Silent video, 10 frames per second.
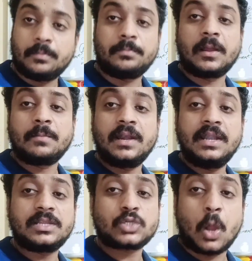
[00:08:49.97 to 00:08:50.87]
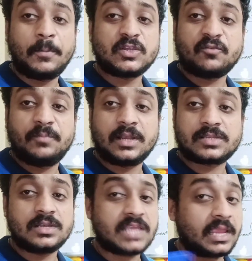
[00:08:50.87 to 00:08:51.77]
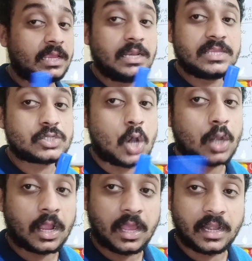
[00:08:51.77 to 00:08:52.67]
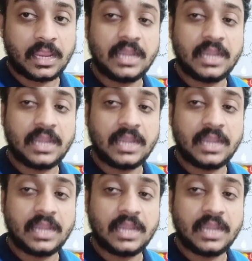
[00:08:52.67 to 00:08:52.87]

permanent stoppage of menstrual cycle is not occurring.